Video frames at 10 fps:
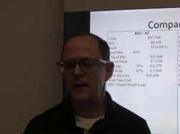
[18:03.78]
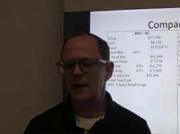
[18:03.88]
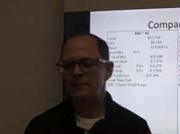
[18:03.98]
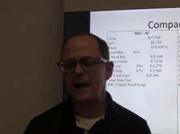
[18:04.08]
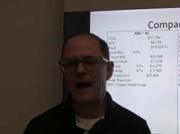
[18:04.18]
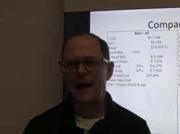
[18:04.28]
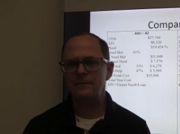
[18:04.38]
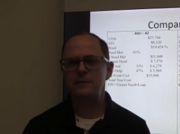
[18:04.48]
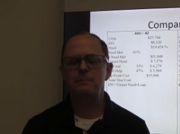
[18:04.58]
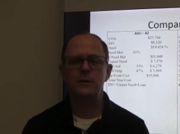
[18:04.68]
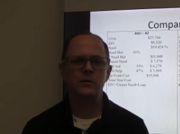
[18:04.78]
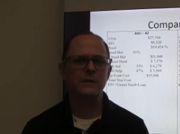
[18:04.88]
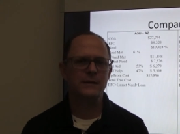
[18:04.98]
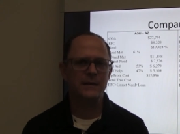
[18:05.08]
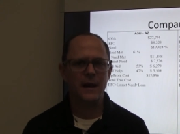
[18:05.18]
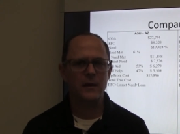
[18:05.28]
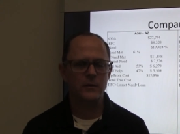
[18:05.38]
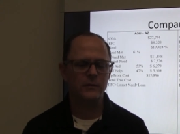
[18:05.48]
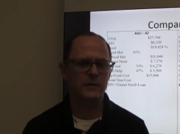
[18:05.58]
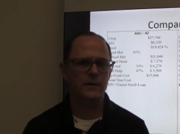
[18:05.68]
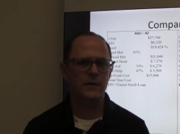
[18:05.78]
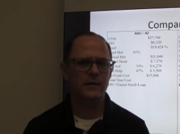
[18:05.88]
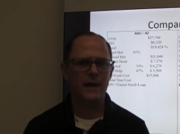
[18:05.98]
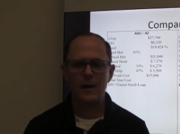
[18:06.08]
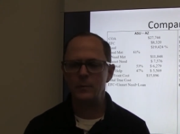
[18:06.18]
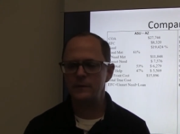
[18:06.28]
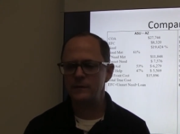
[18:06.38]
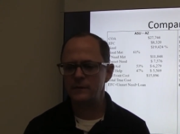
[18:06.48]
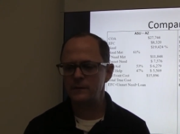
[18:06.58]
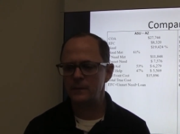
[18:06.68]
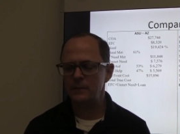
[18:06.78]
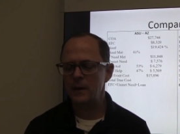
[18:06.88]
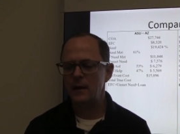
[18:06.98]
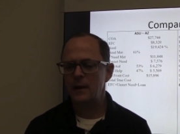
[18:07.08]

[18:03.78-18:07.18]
have $500 million in their endowment system,